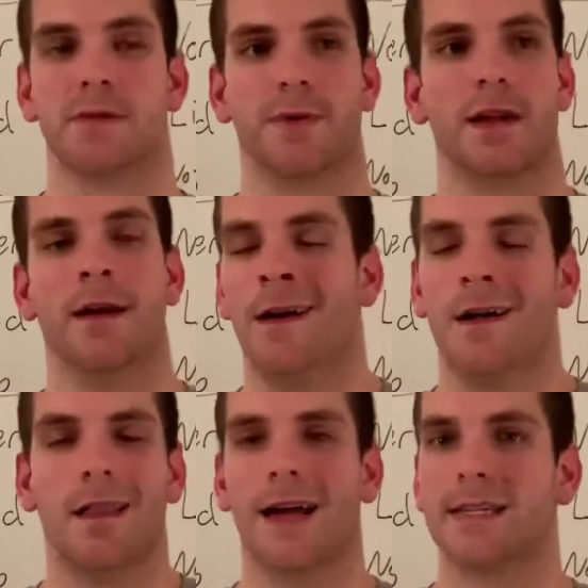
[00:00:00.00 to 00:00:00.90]
But
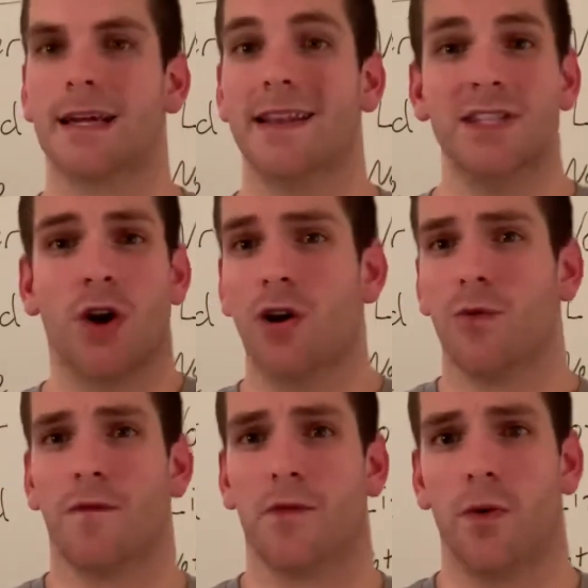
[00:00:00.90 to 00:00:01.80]
like I said, that's hard to
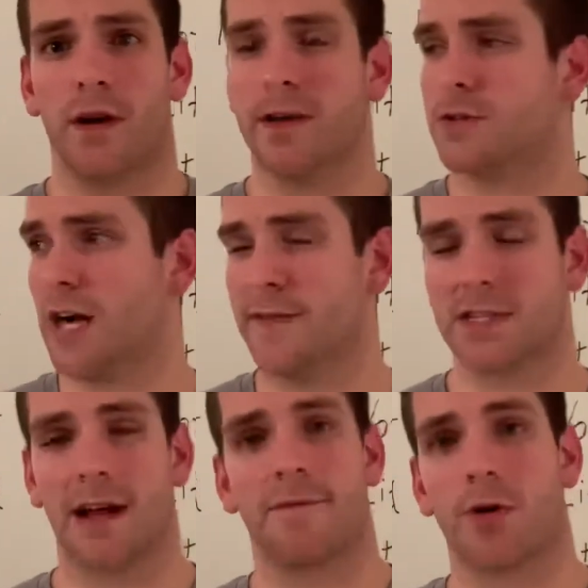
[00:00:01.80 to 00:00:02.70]
avoid. Travis
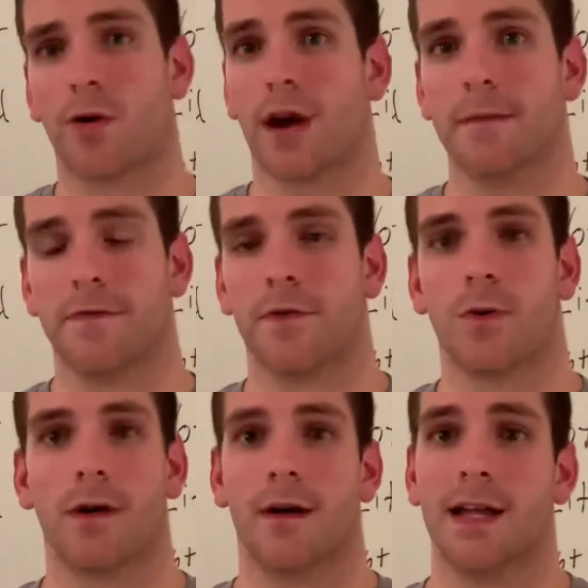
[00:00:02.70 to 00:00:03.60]
and I programmed
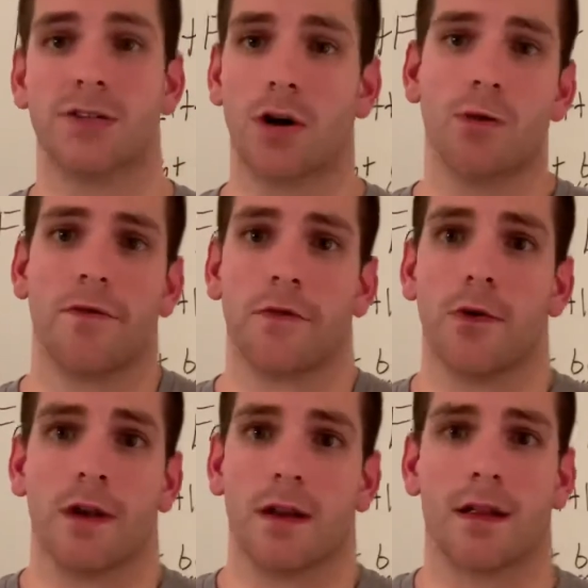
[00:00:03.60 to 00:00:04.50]
before. It's hard to avoid.